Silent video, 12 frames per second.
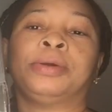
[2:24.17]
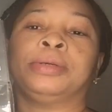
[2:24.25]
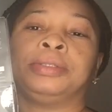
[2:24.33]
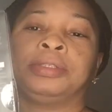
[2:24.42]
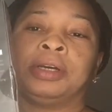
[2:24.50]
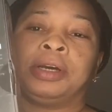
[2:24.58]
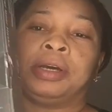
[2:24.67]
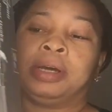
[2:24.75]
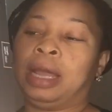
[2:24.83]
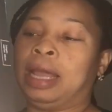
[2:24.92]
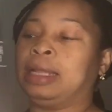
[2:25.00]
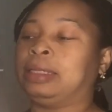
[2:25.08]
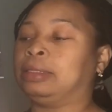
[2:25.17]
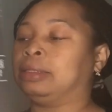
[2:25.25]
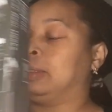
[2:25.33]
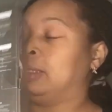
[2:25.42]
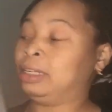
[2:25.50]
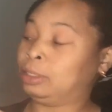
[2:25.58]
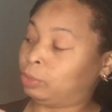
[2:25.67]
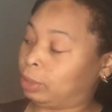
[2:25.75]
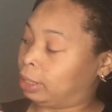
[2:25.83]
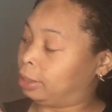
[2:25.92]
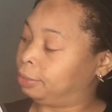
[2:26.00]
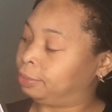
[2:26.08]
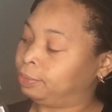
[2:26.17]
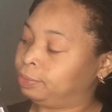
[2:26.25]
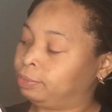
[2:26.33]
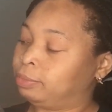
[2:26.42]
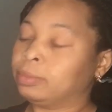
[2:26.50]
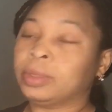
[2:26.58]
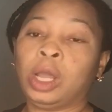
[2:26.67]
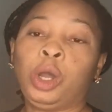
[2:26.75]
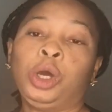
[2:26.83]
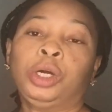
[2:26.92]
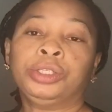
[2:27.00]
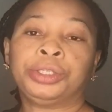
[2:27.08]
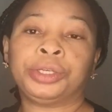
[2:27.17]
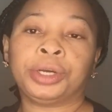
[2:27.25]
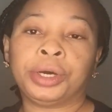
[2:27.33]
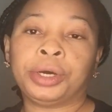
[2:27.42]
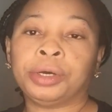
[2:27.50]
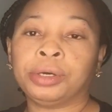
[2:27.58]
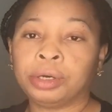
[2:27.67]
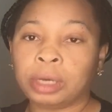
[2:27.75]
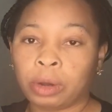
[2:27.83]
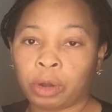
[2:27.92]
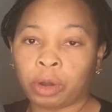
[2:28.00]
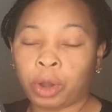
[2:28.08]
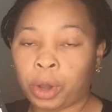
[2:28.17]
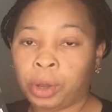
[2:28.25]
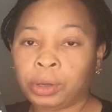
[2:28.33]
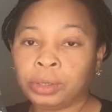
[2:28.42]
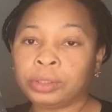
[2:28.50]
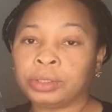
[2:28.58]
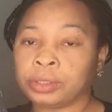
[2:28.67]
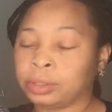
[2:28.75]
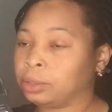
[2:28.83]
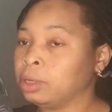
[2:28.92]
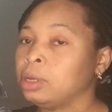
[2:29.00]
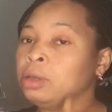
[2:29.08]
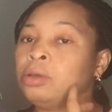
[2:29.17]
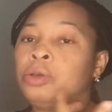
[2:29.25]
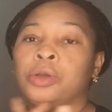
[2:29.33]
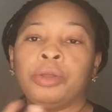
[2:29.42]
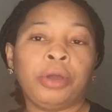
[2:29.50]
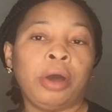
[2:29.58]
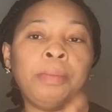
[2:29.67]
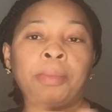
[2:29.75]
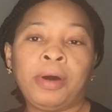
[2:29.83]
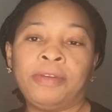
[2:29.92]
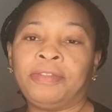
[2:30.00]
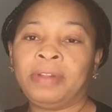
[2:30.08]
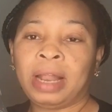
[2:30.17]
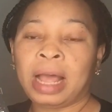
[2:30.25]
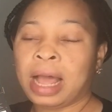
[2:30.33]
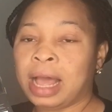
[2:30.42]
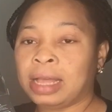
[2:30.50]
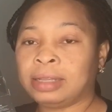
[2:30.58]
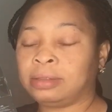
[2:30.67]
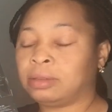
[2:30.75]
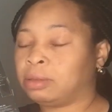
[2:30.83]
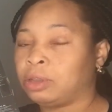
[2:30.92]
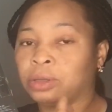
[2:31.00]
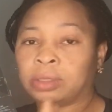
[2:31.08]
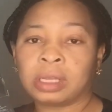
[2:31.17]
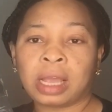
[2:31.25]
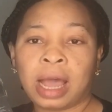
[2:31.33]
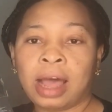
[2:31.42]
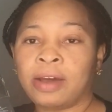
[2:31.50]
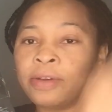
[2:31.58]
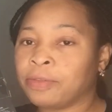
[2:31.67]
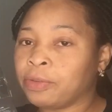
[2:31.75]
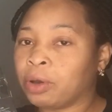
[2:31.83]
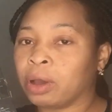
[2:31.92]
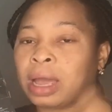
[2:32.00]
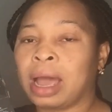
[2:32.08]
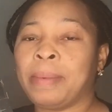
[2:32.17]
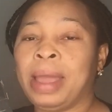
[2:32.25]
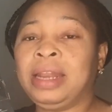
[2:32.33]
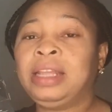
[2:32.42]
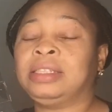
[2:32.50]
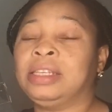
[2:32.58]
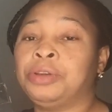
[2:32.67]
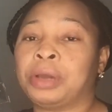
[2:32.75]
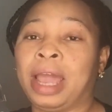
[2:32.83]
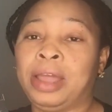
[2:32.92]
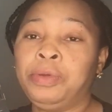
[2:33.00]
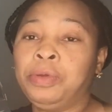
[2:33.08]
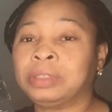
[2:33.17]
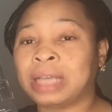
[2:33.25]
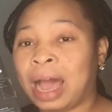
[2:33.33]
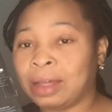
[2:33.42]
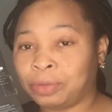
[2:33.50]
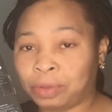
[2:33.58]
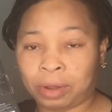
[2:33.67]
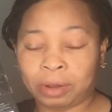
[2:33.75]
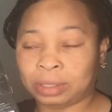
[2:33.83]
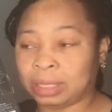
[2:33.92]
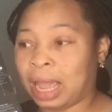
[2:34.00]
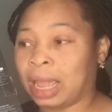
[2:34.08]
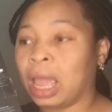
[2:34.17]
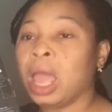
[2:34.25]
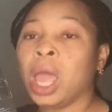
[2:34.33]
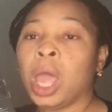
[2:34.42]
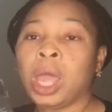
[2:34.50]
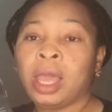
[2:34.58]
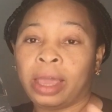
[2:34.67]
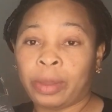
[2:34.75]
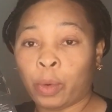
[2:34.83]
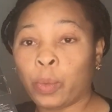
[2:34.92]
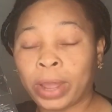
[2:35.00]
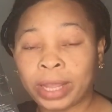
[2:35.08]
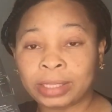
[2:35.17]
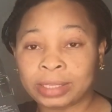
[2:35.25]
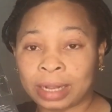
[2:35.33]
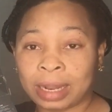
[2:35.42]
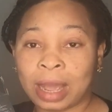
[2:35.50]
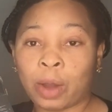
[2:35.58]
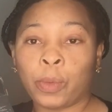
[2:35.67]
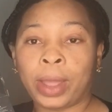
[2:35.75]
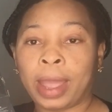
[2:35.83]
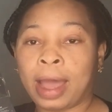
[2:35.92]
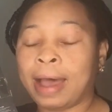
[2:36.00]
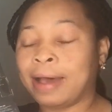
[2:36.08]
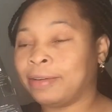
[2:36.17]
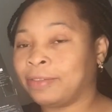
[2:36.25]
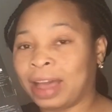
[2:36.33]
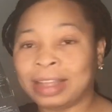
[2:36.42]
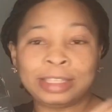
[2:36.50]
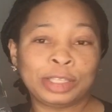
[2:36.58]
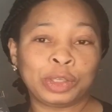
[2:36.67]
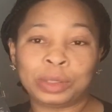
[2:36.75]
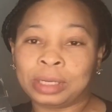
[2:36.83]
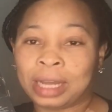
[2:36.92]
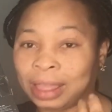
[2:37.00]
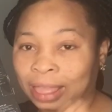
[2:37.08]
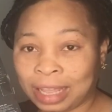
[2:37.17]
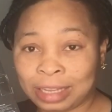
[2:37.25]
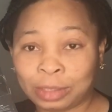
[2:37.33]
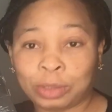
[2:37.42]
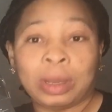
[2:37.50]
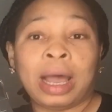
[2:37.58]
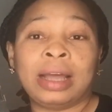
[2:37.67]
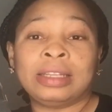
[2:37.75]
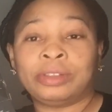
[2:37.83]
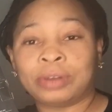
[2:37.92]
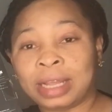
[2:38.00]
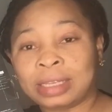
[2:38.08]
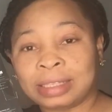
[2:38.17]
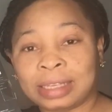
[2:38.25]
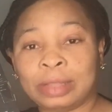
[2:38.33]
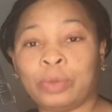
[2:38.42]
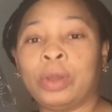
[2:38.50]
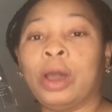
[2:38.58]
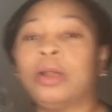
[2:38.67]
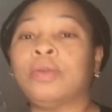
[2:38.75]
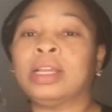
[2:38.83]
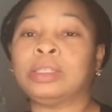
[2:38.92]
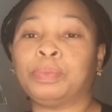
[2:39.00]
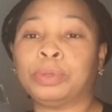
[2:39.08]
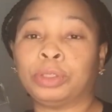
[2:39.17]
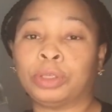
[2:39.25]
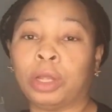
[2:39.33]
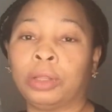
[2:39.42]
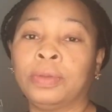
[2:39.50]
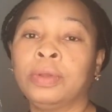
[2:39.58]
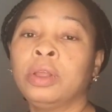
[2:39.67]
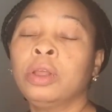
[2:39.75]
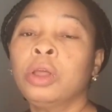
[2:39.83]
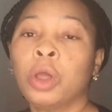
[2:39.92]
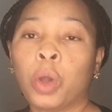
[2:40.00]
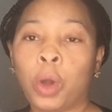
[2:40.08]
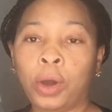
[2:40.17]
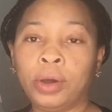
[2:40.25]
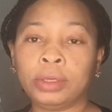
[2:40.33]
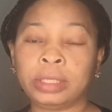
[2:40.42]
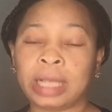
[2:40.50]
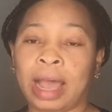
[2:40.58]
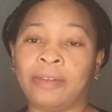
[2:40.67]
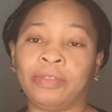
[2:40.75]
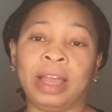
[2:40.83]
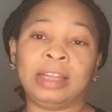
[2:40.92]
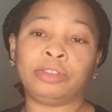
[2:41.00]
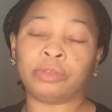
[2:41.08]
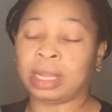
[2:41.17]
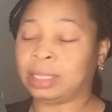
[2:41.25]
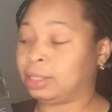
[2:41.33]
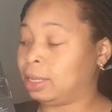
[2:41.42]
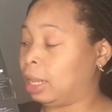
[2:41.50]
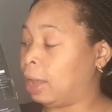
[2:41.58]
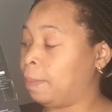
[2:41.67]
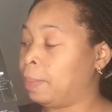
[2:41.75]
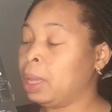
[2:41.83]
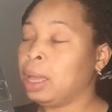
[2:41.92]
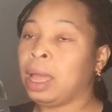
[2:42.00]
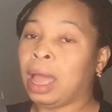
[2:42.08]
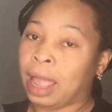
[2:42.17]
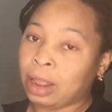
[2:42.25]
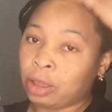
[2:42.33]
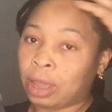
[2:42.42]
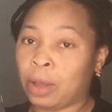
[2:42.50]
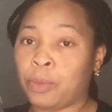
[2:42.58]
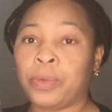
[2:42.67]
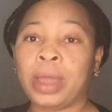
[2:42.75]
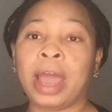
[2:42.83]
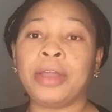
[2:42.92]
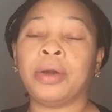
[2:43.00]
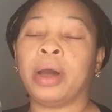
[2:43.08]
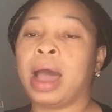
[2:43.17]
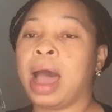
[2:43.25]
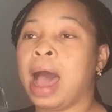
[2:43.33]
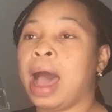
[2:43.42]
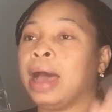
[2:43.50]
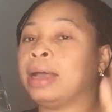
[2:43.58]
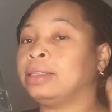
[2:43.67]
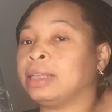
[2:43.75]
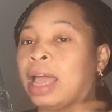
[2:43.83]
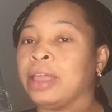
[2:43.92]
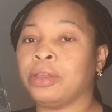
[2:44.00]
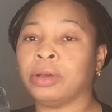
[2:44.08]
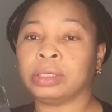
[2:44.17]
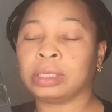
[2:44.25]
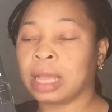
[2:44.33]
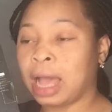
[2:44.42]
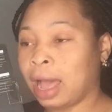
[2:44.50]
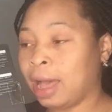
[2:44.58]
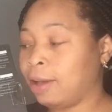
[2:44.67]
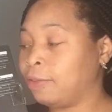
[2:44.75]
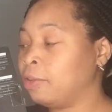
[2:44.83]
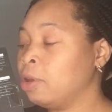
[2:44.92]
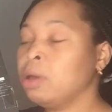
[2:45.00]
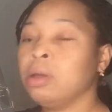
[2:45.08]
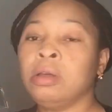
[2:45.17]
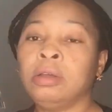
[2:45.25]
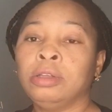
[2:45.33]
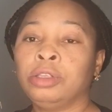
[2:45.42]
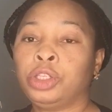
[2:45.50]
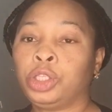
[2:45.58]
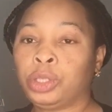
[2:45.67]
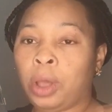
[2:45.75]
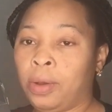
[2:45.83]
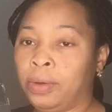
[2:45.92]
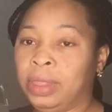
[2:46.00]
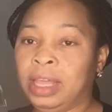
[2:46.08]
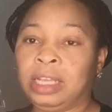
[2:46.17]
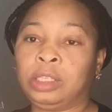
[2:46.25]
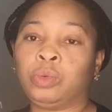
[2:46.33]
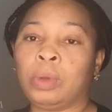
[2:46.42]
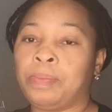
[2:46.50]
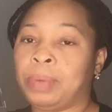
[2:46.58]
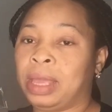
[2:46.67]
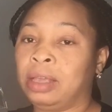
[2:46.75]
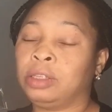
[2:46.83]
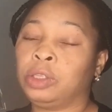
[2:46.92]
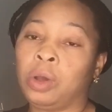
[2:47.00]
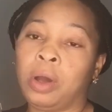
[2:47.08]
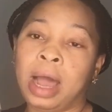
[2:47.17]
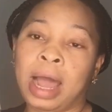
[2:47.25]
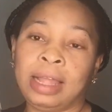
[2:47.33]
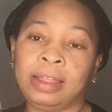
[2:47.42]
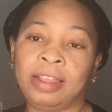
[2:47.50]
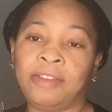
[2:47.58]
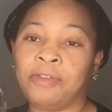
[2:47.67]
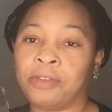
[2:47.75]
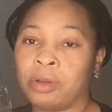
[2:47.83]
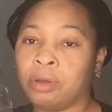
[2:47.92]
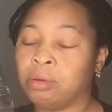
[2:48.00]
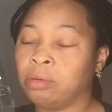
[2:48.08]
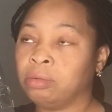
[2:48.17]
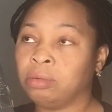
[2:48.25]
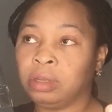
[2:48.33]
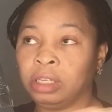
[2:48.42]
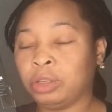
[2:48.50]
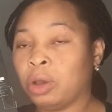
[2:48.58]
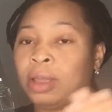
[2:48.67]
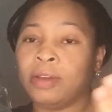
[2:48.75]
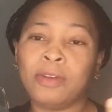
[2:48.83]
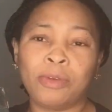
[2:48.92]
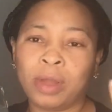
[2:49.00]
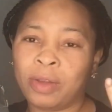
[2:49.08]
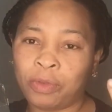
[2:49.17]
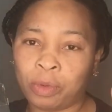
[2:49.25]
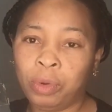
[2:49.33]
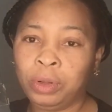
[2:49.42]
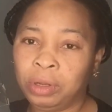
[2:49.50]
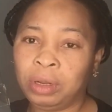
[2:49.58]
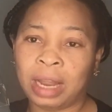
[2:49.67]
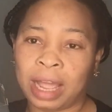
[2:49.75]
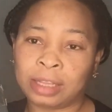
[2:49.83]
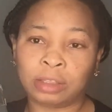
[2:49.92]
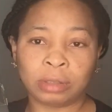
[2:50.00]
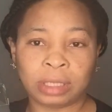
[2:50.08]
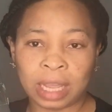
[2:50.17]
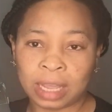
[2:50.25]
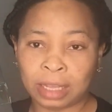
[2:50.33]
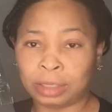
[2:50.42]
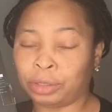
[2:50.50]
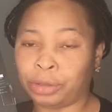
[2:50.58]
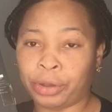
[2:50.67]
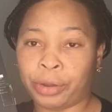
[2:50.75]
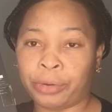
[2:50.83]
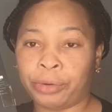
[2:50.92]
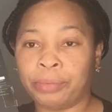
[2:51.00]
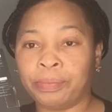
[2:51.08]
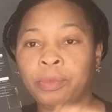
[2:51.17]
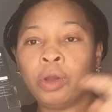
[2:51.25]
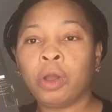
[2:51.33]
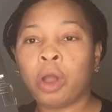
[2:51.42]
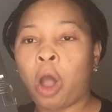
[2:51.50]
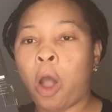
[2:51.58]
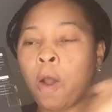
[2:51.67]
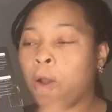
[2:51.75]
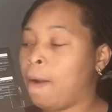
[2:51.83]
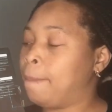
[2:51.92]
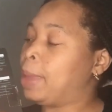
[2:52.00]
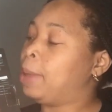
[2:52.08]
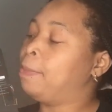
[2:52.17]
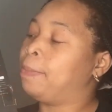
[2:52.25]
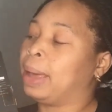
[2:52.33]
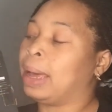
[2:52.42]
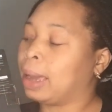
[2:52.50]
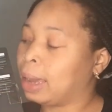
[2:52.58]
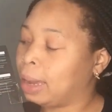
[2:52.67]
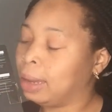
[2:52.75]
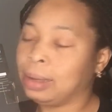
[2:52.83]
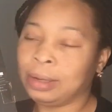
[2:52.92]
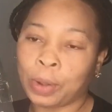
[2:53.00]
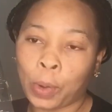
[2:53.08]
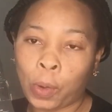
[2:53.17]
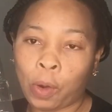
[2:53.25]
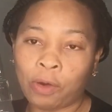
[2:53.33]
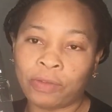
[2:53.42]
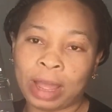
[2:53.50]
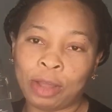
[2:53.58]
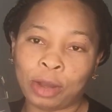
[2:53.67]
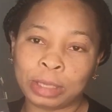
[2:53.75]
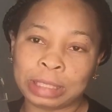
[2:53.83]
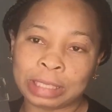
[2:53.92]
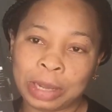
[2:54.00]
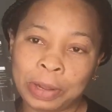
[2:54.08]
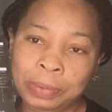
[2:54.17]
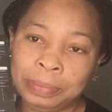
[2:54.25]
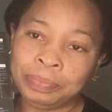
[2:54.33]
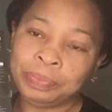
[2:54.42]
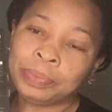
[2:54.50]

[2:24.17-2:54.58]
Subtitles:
your door, and if you hold your coats, your mufflers, your scarf, your cap, anything you can use outdoors. Like in winter now, we have additional things to our dressing. We always put on coats after dressing up, and you can wear your hat and your scarf. So this will be so handy for you. So if you wouldn't like to take it to your room, on coming back, over your door,